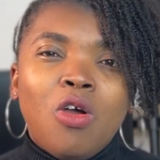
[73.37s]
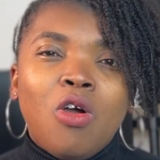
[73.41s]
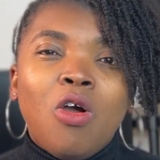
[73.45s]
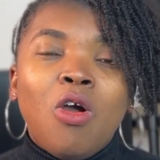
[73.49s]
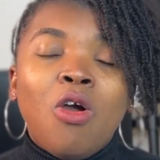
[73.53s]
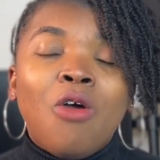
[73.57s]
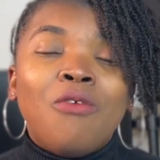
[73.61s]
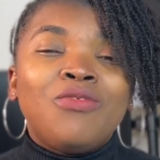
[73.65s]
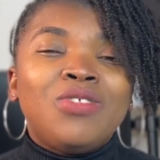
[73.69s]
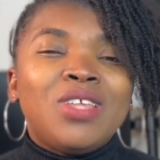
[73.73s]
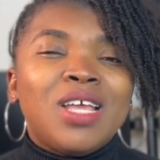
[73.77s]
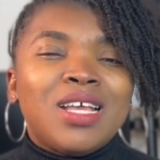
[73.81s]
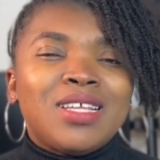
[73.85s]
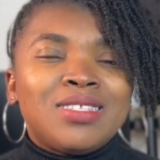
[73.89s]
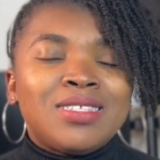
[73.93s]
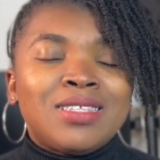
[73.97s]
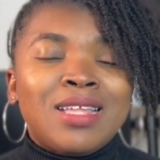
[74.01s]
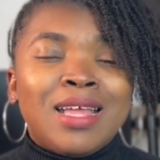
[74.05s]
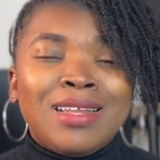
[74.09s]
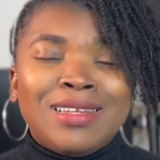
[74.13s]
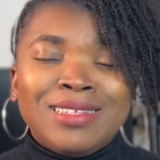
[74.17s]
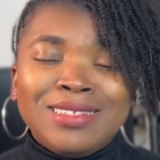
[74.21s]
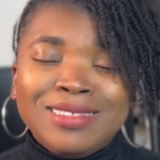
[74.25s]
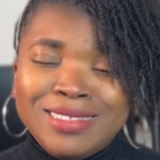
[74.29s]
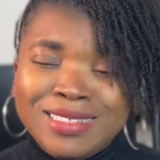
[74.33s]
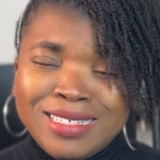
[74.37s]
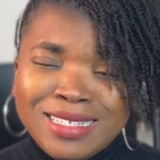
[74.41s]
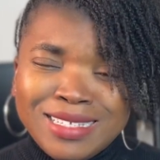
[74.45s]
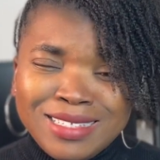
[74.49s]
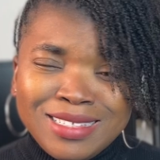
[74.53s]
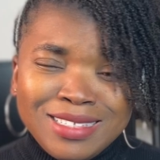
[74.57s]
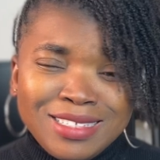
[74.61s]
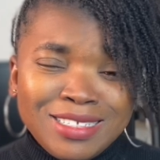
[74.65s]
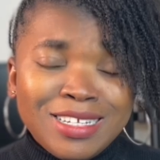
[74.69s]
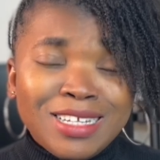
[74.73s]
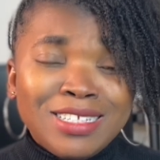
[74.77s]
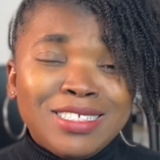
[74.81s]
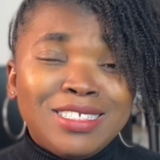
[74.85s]
of their stand. These
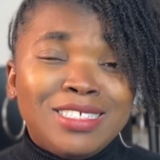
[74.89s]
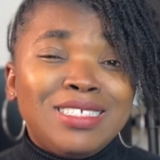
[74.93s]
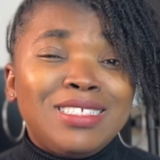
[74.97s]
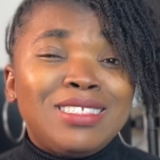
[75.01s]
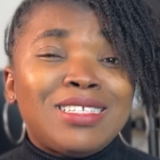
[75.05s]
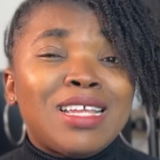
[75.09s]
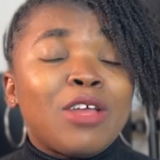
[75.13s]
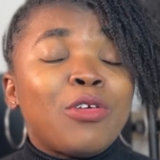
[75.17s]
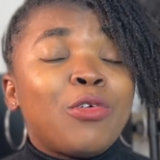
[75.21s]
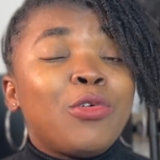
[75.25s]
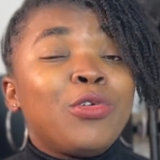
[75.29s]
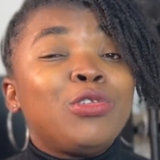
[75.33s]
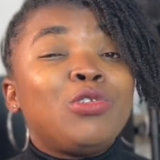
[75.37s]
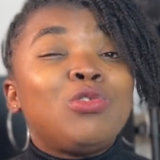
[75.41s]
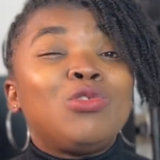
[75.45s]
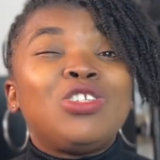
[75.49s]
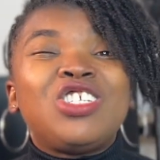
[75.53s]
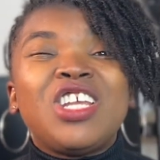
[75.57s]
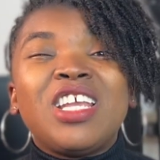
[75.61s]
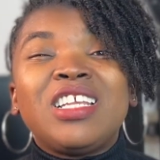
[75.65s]
changes are going to